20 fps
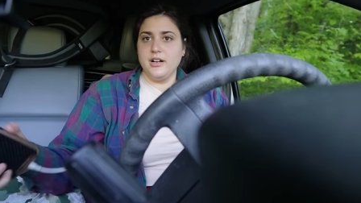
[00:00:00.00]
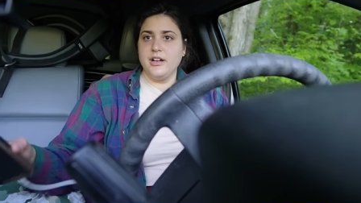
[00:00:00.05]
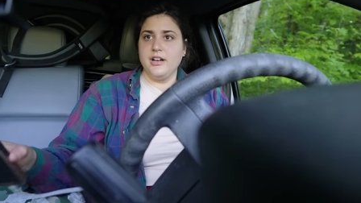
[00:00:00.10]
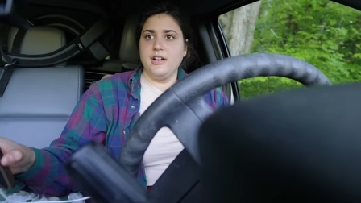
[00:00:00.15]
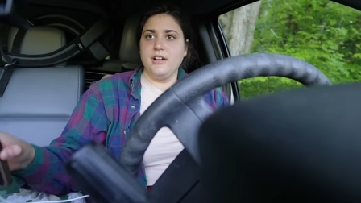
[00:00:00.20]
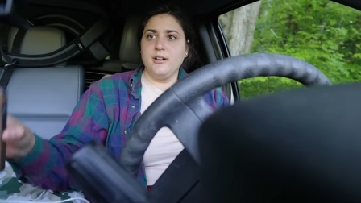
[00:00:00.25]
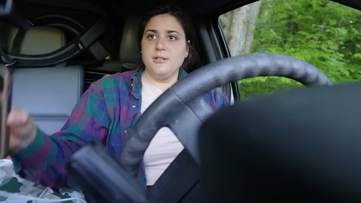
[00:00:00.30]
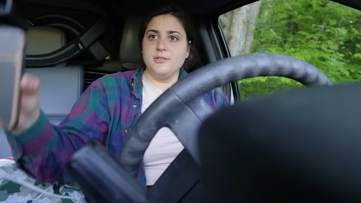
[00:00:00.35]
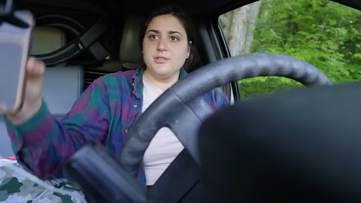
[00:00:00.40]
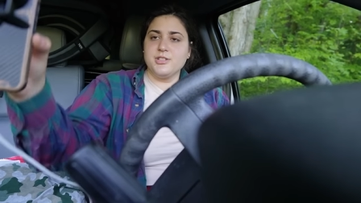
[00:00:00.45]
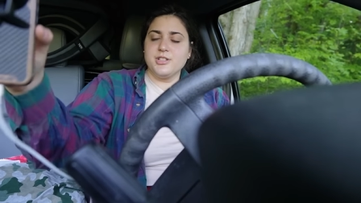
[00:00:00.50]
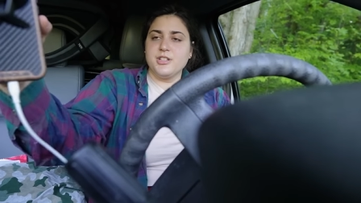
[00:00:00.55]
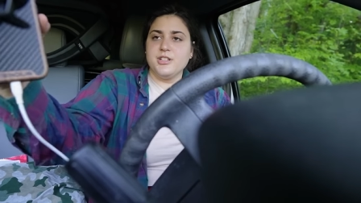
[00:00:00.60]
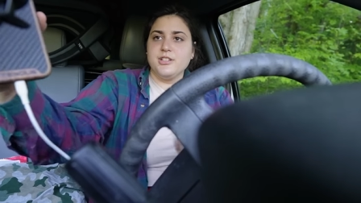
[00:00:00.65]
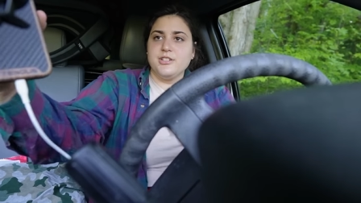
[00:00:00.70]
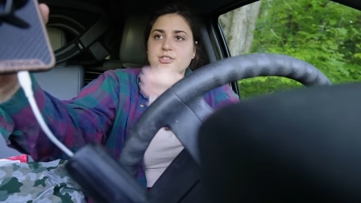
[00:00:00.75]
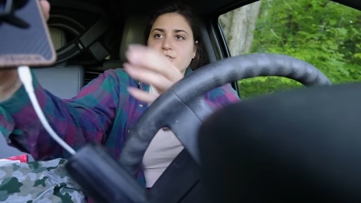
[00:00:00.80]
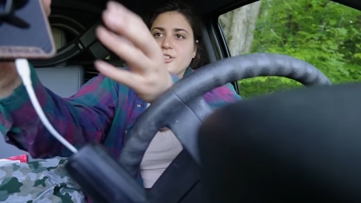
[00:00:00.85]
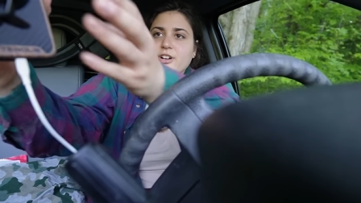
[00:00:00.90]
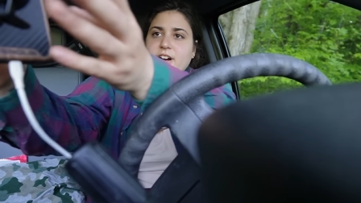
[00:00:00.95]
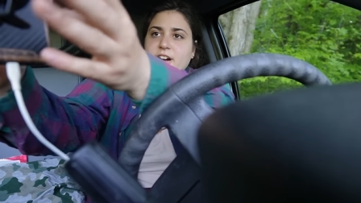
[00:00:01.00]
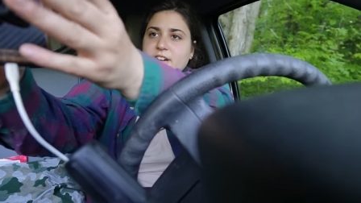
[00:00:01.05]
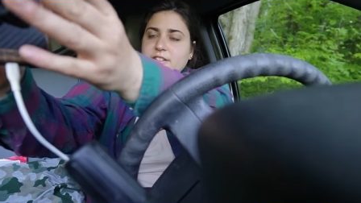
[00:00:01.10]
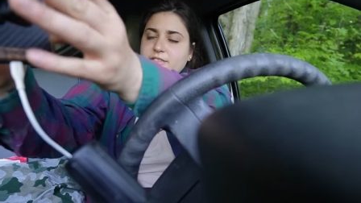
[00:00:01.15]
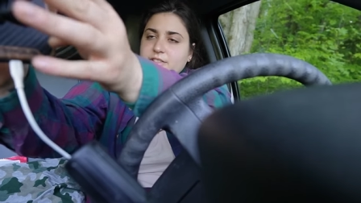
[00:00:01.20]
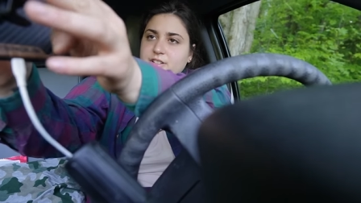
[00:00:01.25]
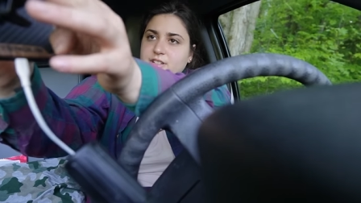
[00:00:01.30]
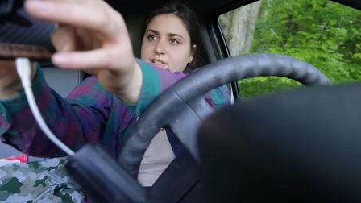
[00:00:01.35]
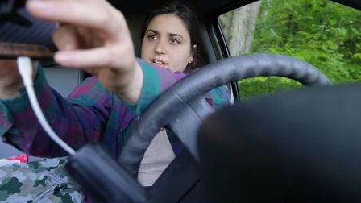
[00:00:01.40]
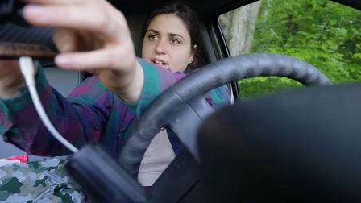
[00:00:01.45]
Alright, I'm just gonna drive
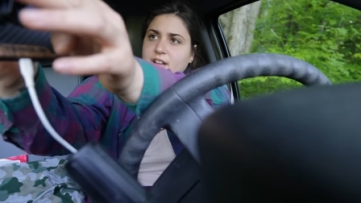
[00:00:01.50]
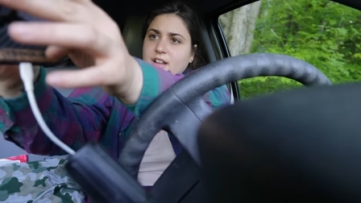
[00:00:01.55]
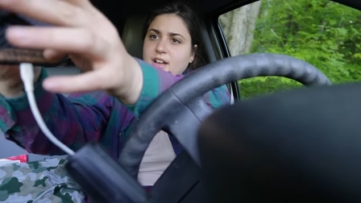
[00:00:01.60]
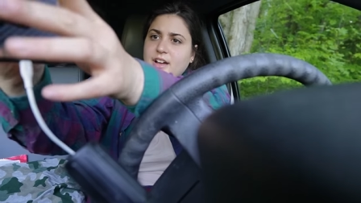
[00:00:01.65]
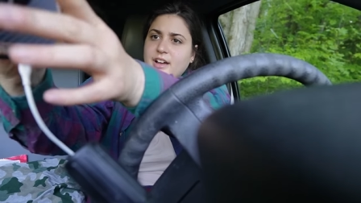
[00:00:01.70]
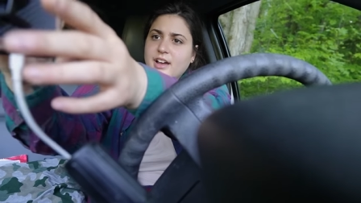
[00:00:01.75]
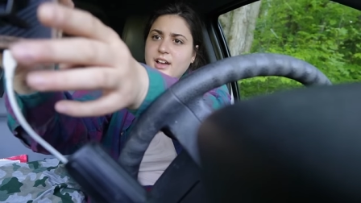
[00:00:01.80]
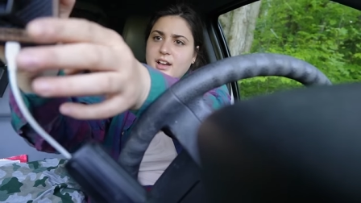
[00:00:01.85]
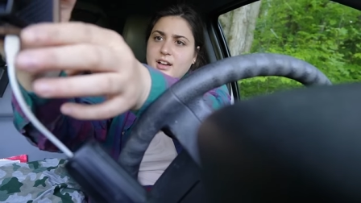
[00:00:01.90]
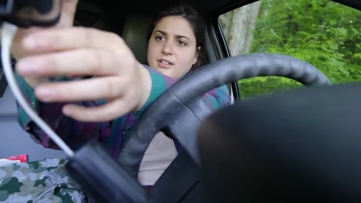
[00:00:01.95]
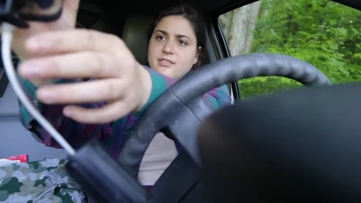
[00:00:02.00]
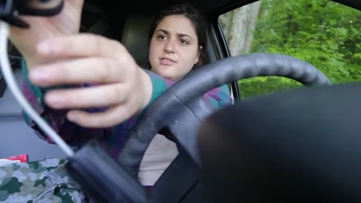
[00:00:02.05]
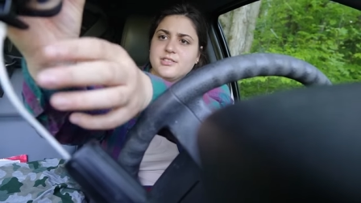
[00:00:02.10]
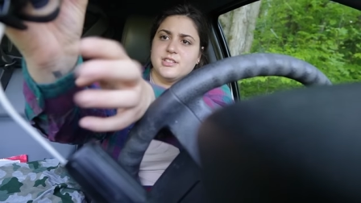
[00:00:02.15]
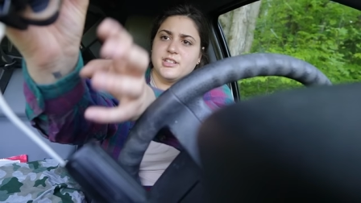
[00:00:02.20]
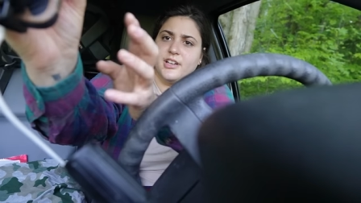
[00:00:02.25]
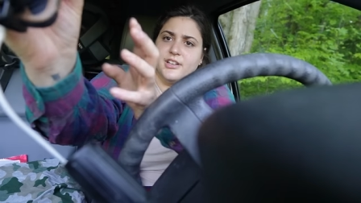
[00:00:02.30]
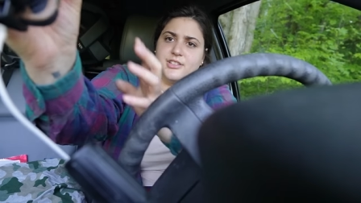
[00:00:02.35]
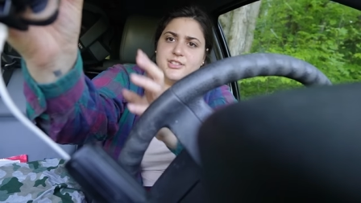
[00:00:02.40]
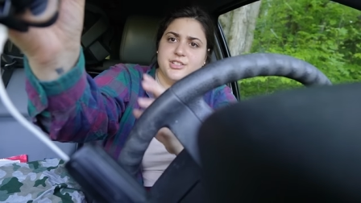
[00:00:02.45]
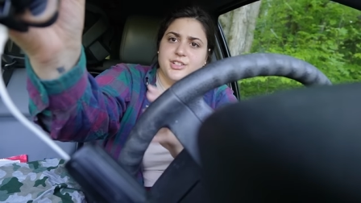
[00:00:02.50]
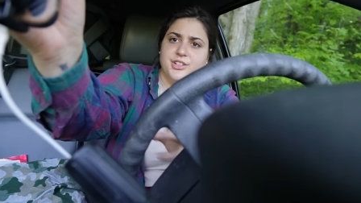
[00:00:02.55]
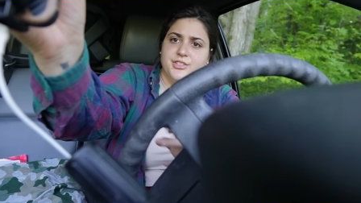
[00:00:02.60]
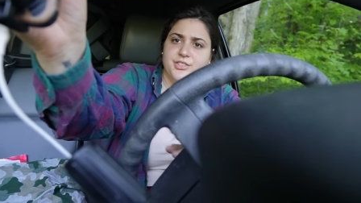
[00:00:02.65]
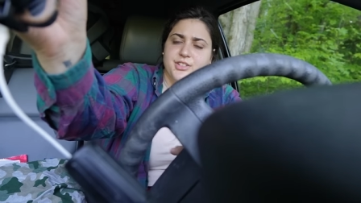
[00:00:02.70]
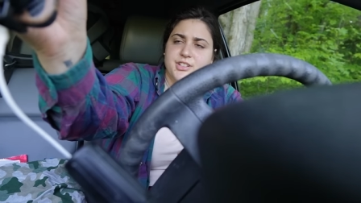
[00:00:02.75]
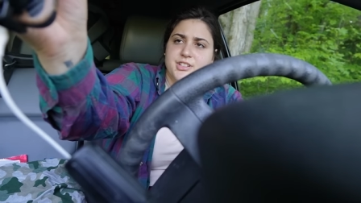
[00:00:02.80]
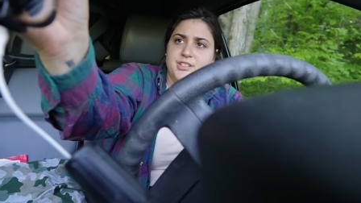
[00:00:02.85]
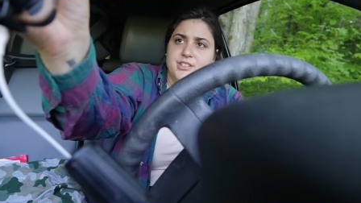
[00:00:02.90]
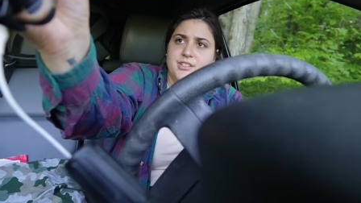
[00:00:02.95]
until I have cell
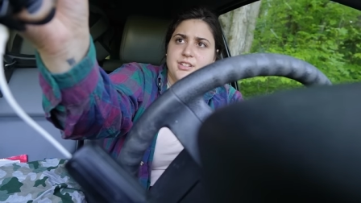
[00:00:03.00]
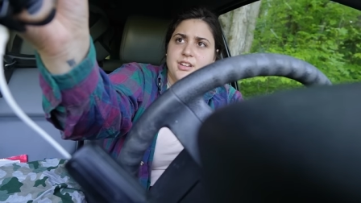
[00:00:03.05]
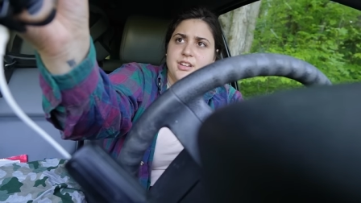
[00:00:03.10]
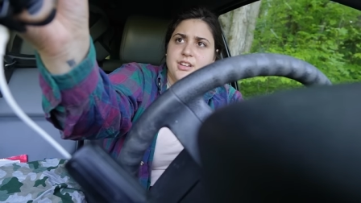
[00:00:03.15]
service.